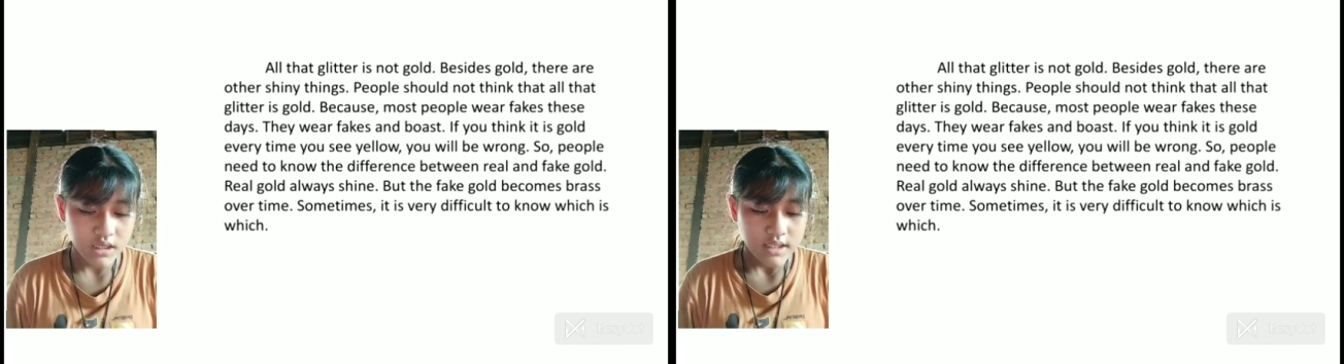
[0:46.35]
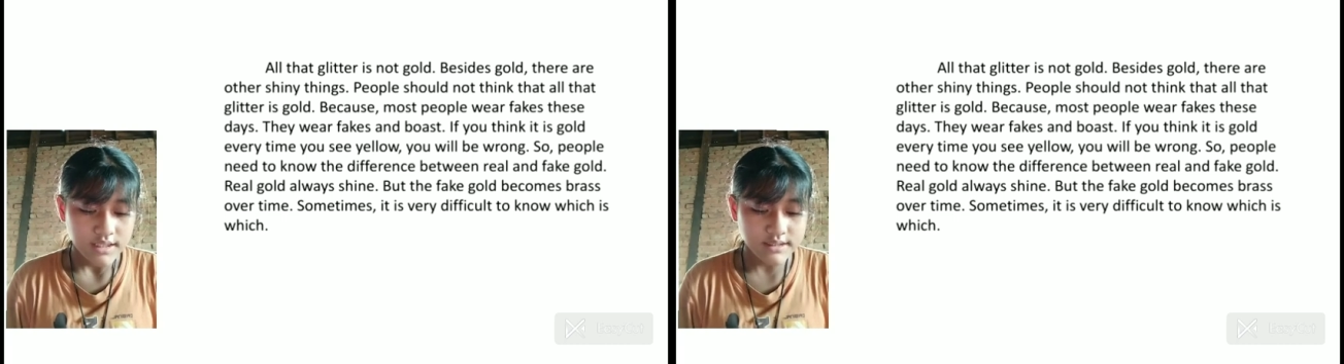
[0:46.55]

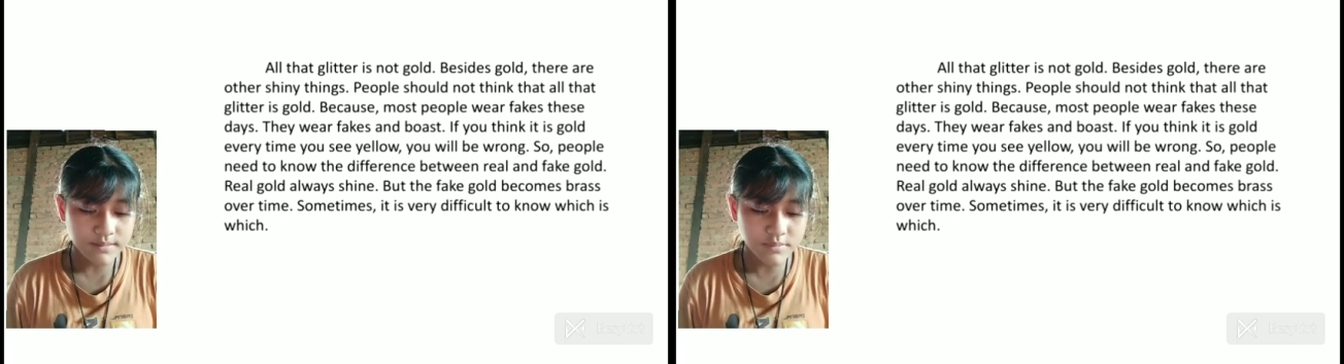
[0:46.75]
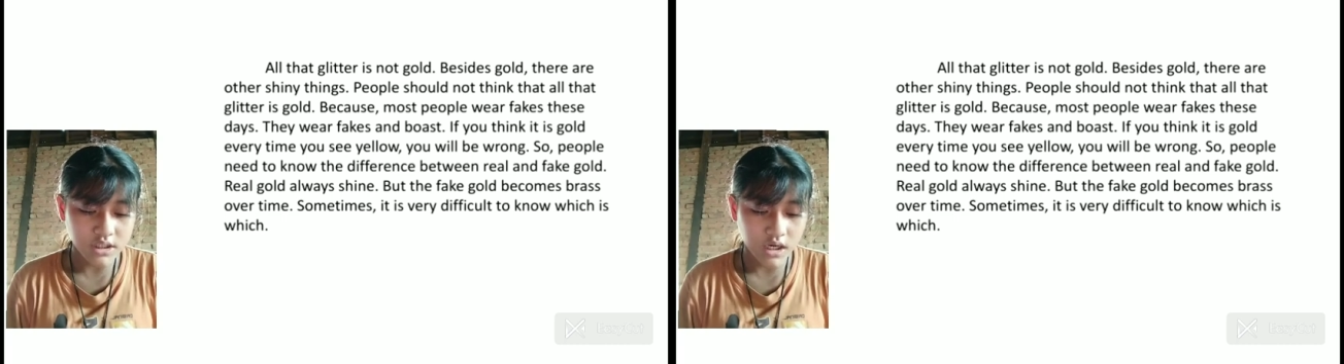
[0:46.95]

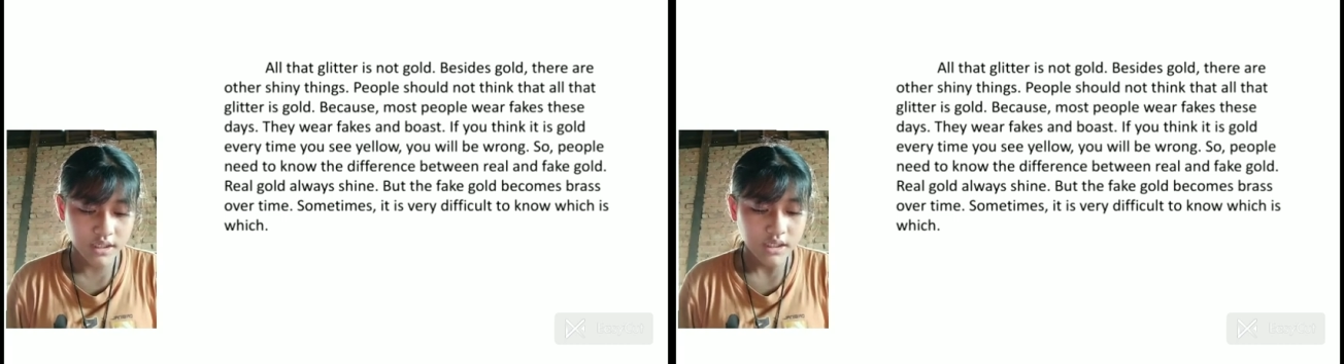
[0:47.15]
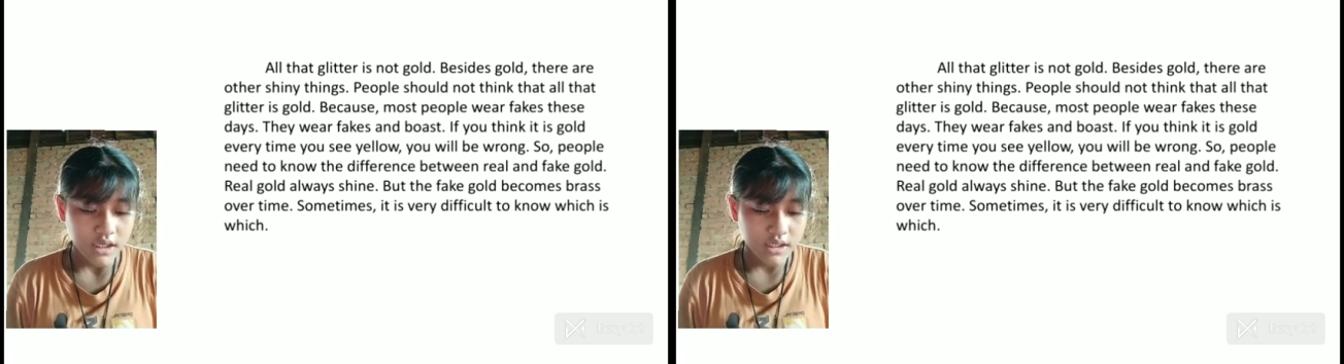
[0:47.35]
Sometimes
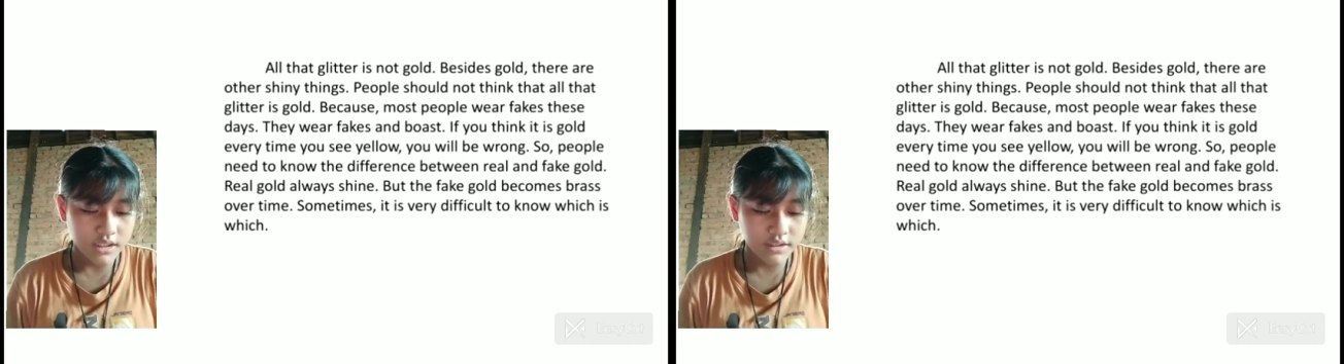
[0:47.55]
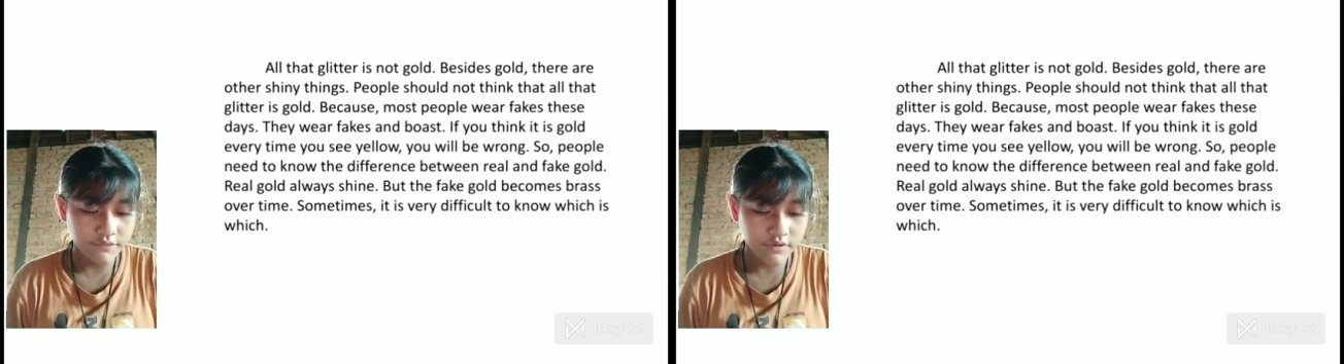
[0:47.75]
it
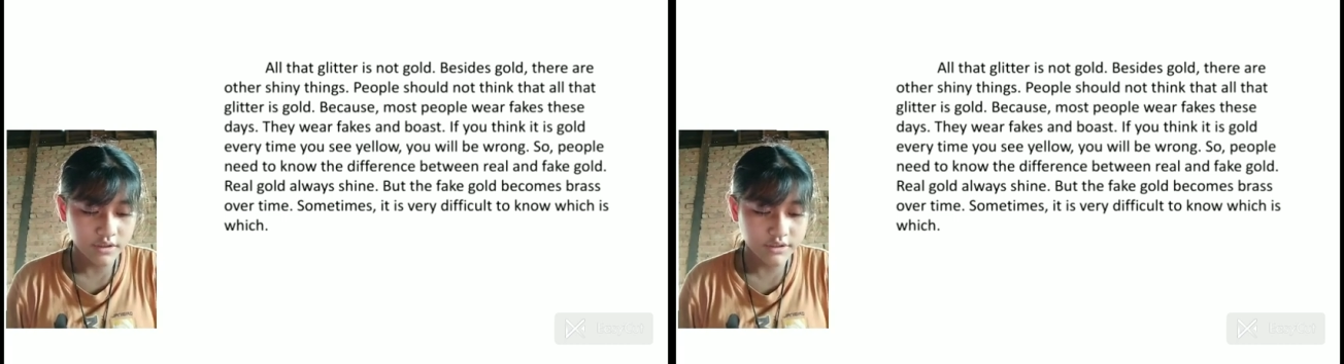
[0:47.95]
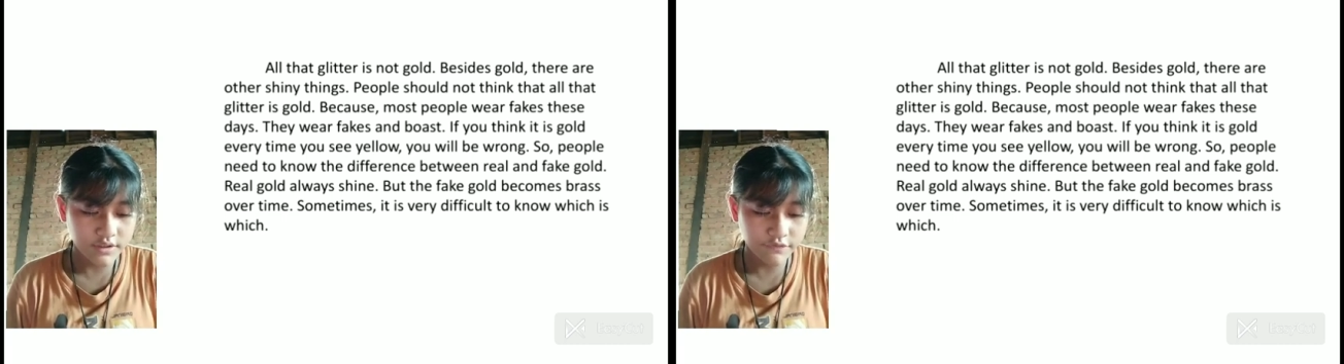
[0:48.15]
is very
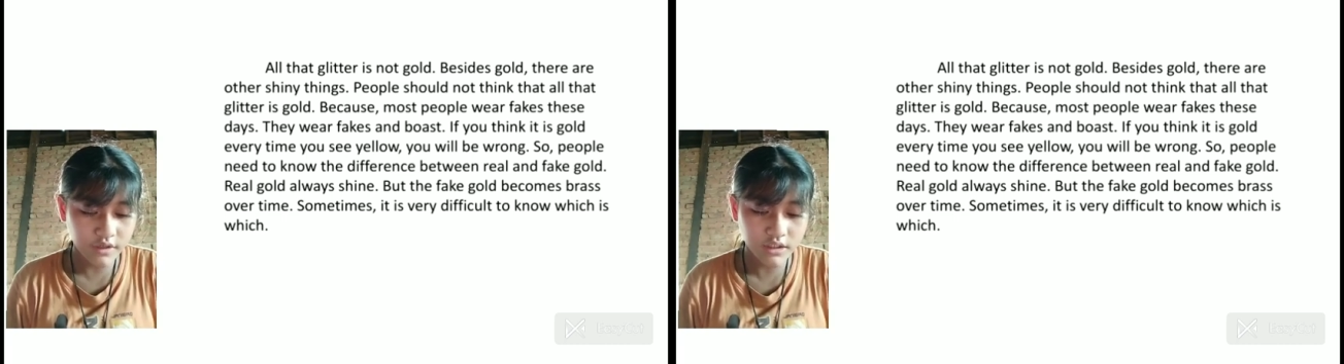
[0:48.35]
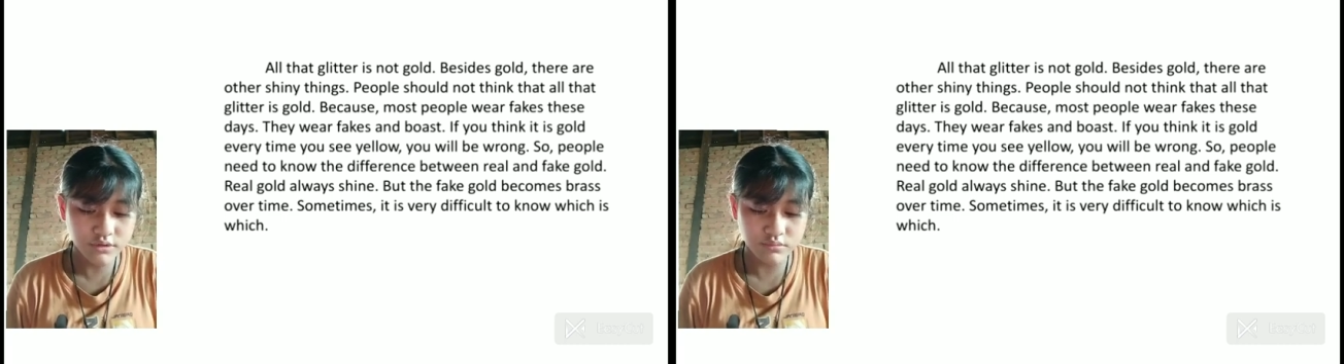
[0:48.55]

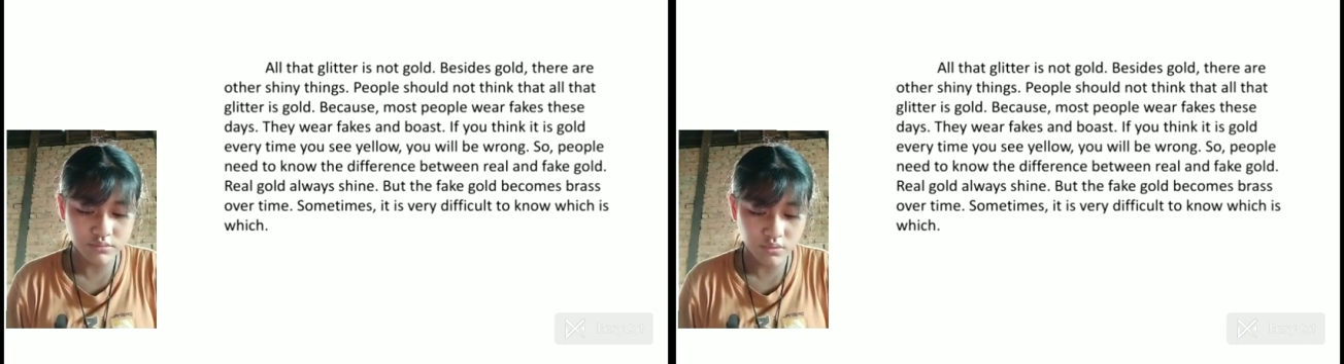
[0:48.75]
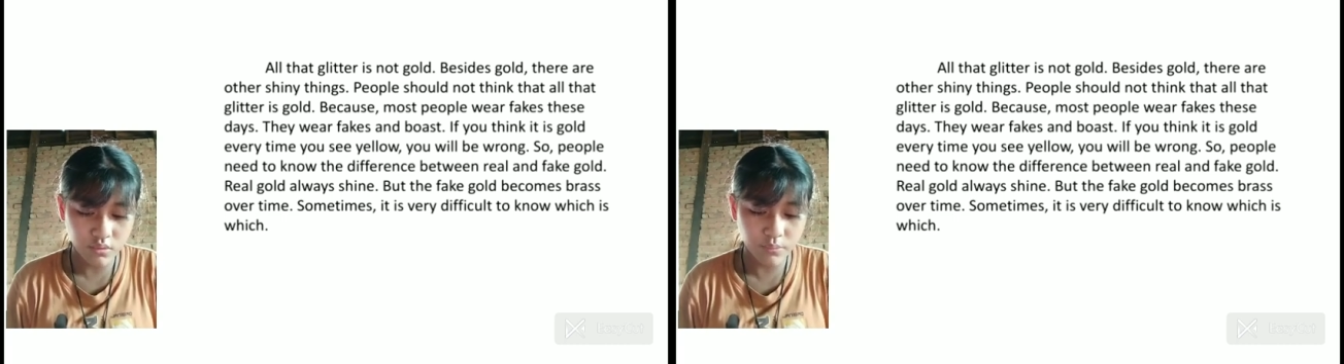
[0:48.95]
difficult to
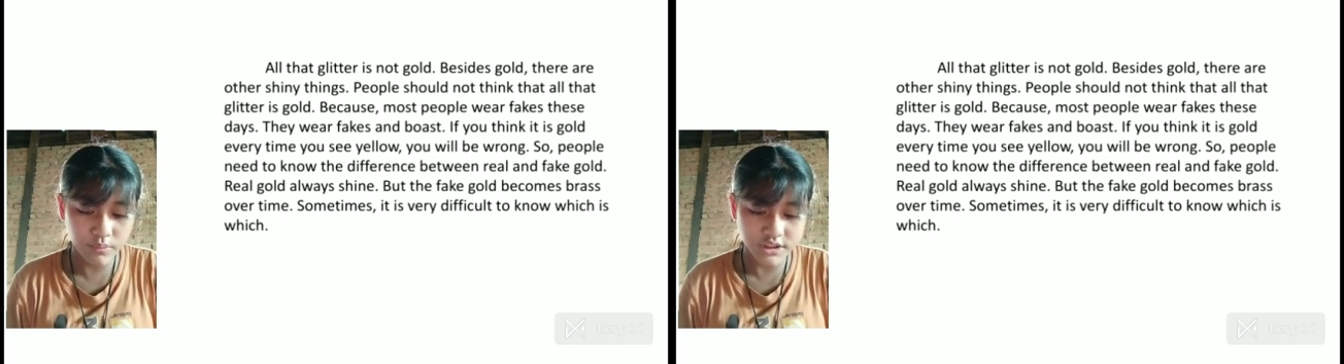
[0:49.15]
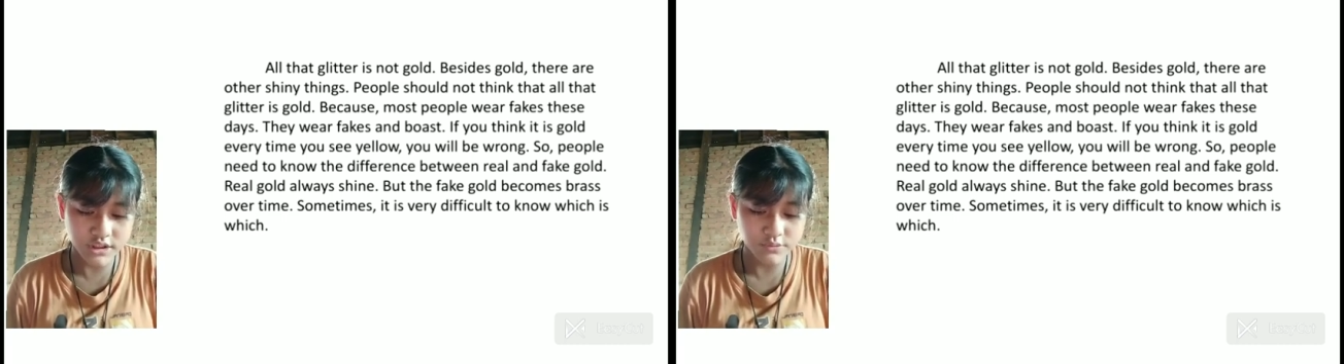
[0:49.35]
know which
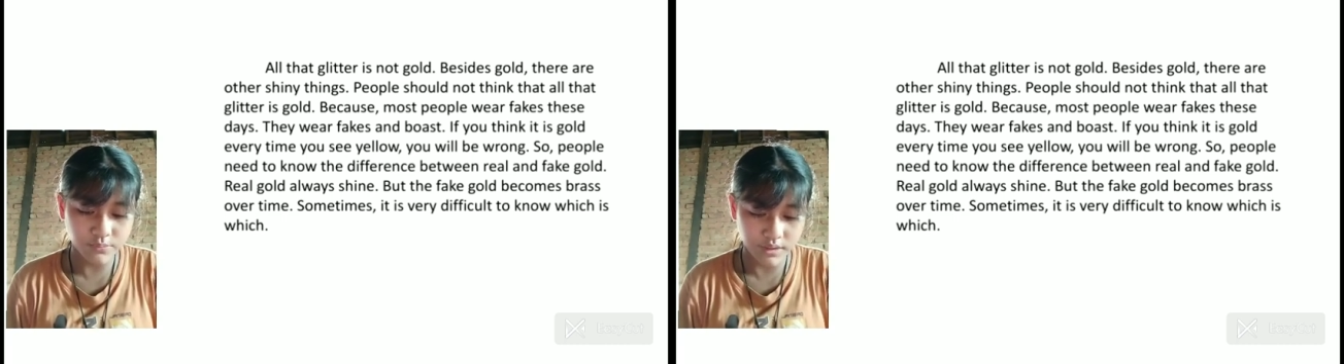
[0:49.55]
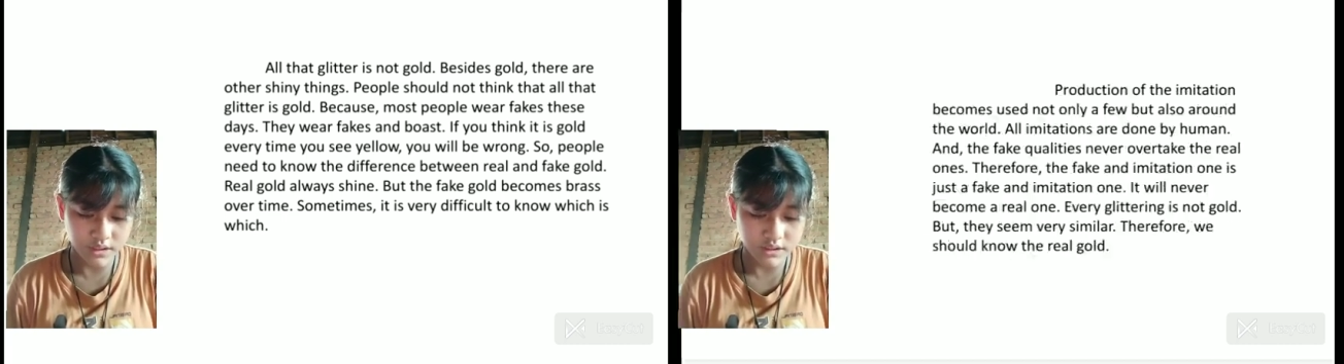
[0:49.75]
is
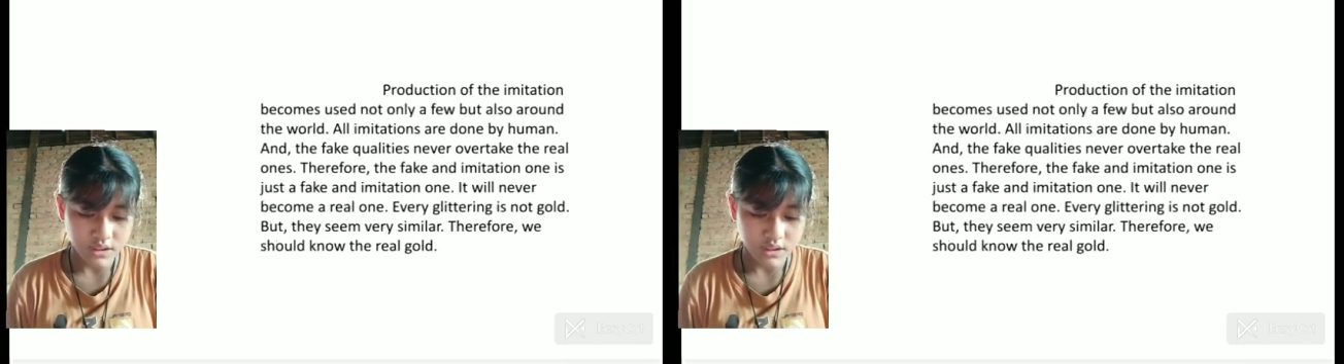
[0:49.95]
which.